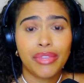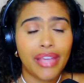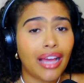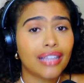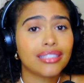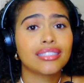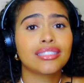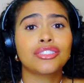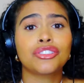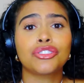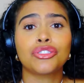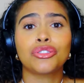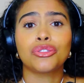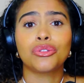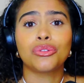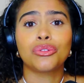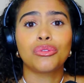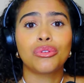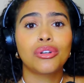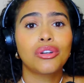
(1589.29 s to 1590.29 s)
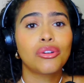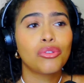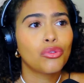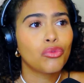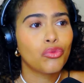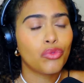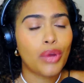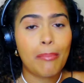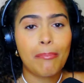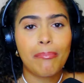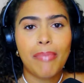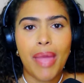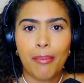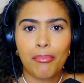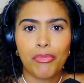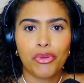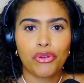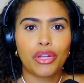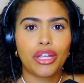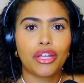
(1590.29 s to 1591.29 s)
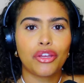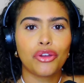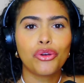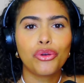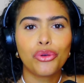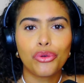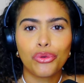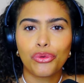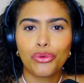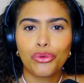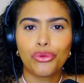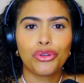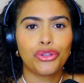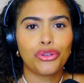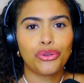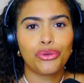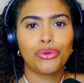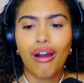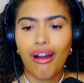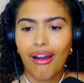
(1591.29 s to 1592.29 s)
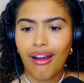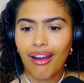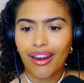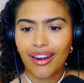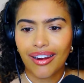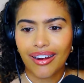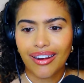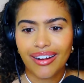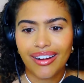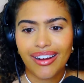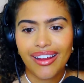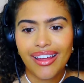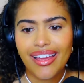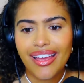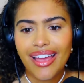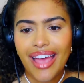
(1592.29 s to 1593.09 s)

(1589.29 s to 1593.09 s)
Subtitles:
yes to remembering who you are